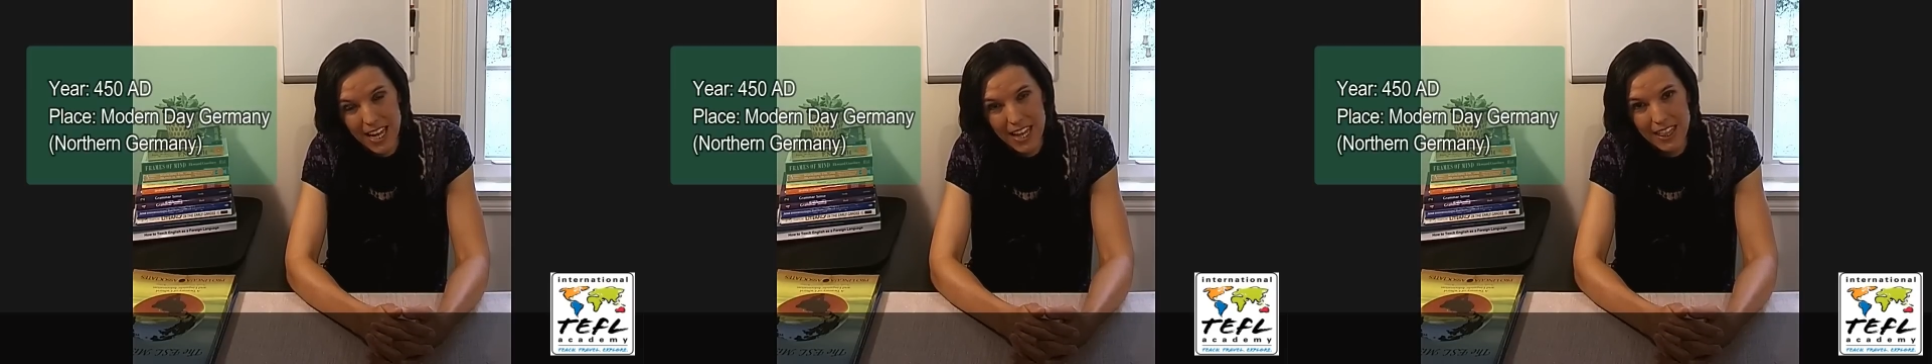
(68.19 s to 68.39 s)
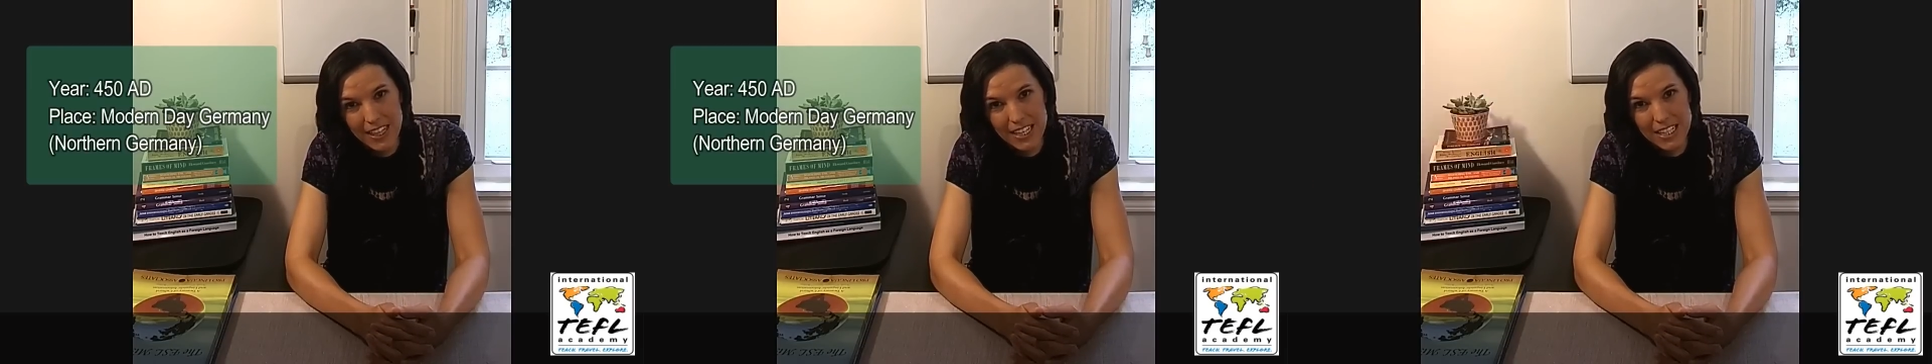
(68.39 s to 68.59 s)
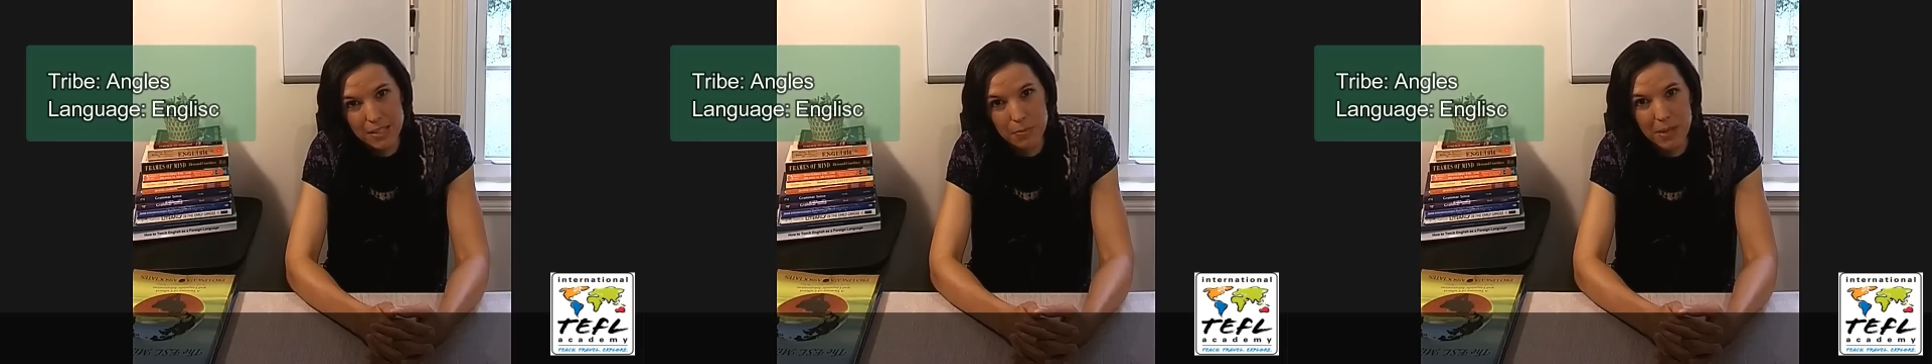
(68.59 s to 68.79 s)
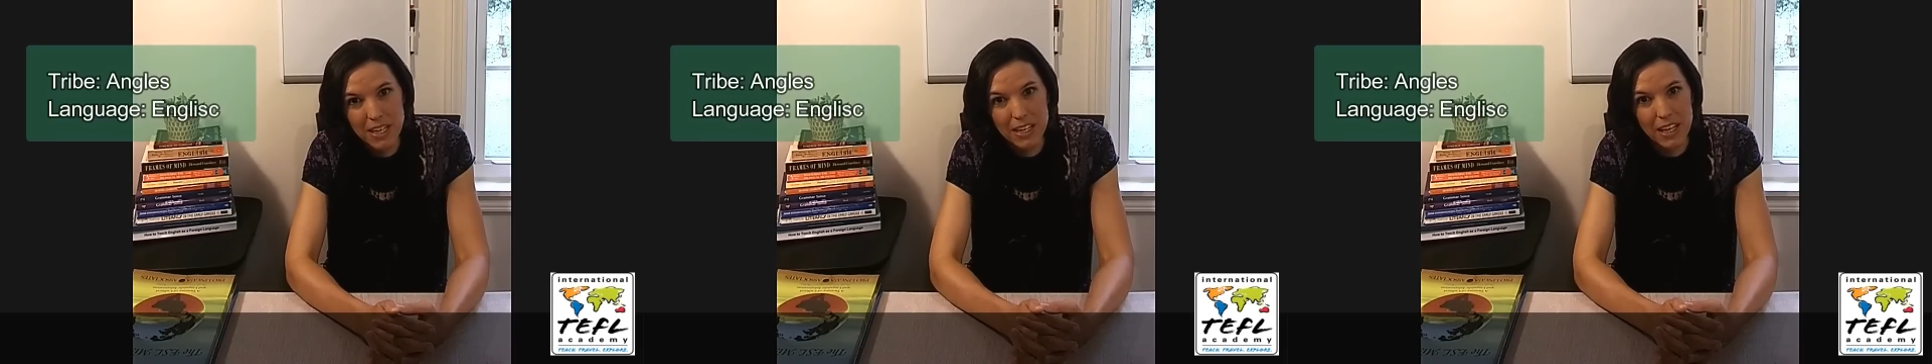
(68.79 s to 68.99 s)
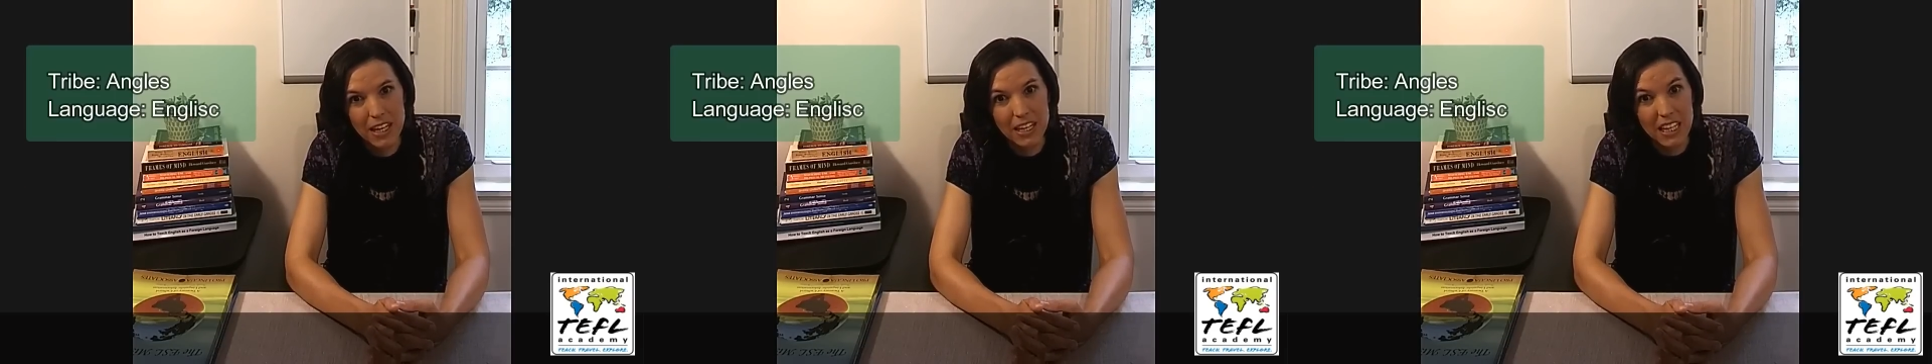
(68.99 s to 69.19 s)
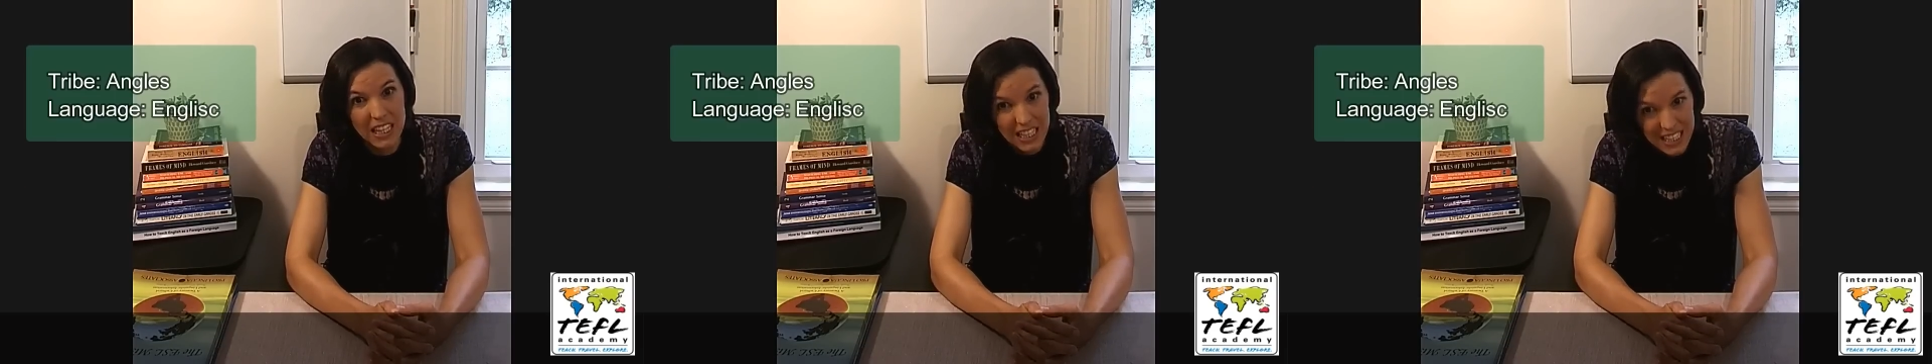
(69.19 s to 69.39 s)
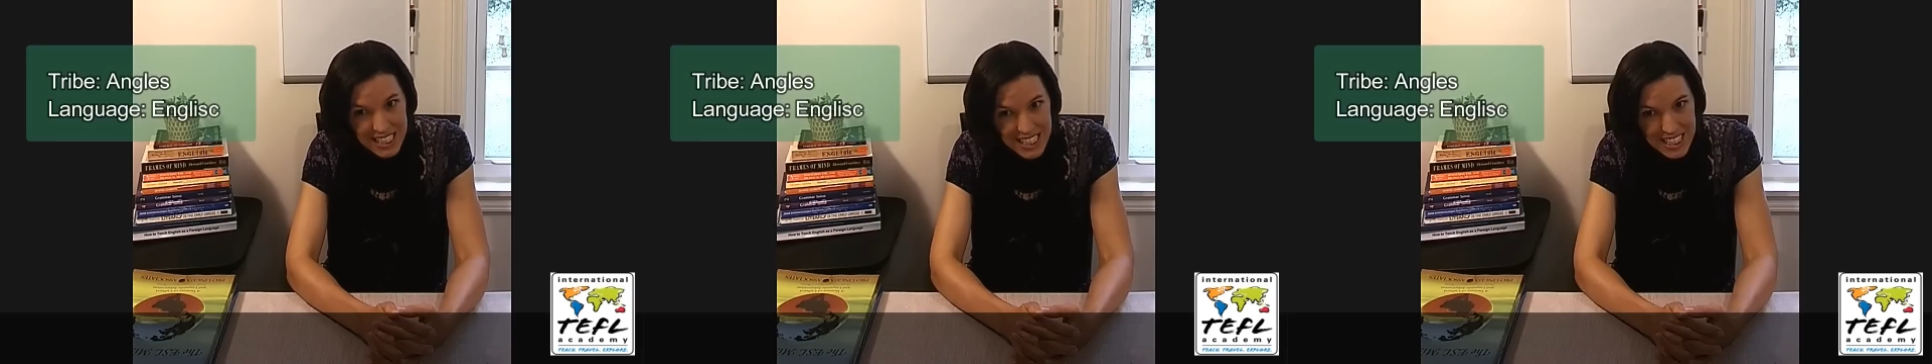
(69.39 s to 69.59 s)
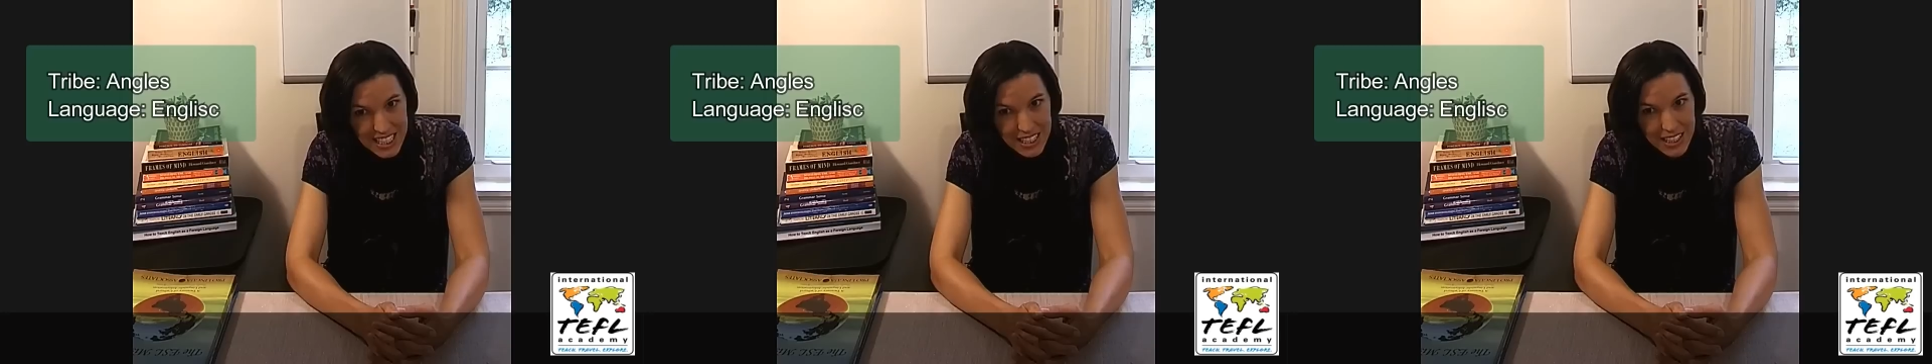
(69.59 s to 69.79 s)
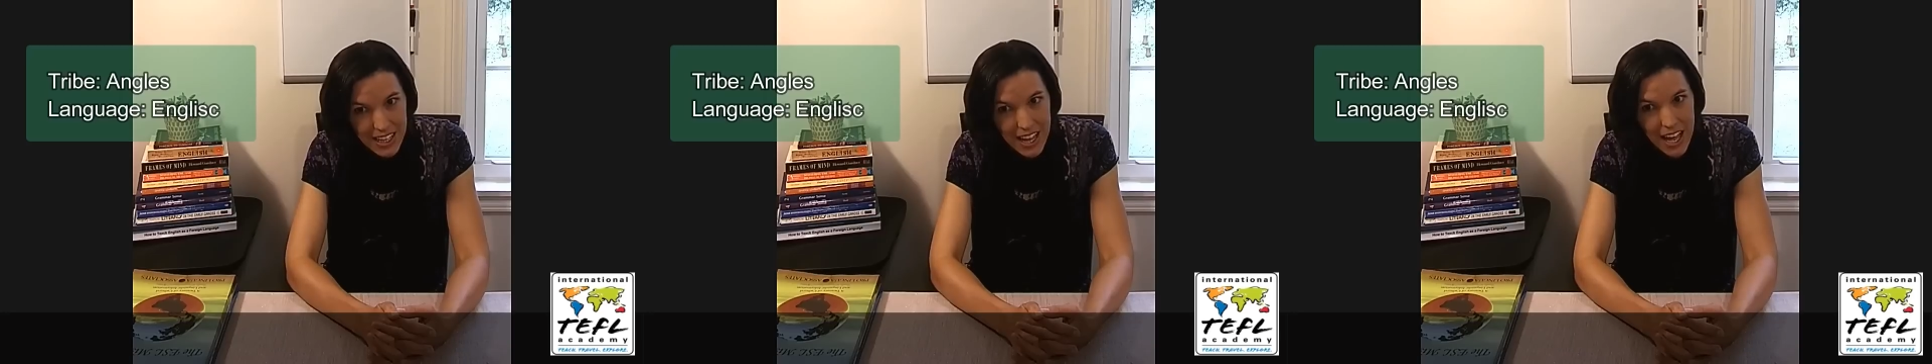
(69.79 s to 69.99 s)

and they speak Englisk.